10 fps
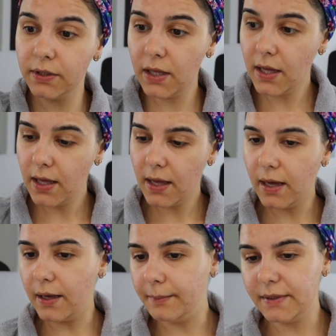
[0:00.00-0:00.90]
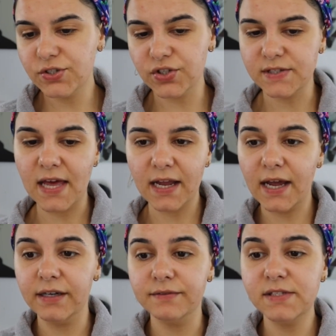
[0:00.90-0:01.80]
It's just that
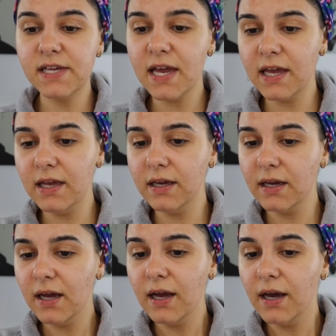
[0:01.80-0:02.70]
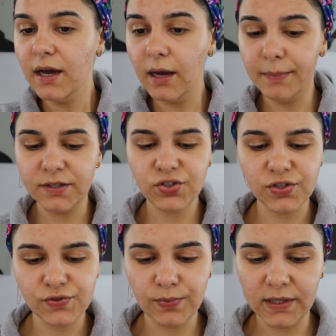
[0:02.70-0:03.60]
kind of day, a bitch
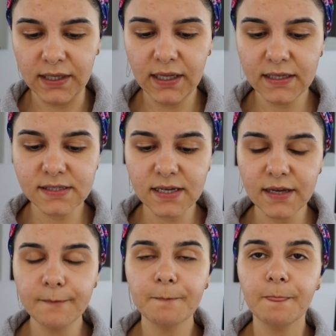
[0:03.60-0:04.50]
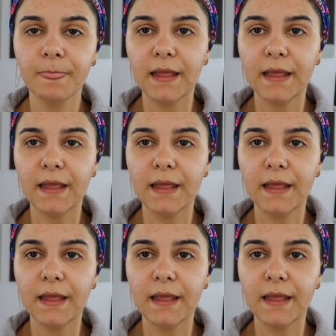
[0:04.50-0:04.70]
just really needs it.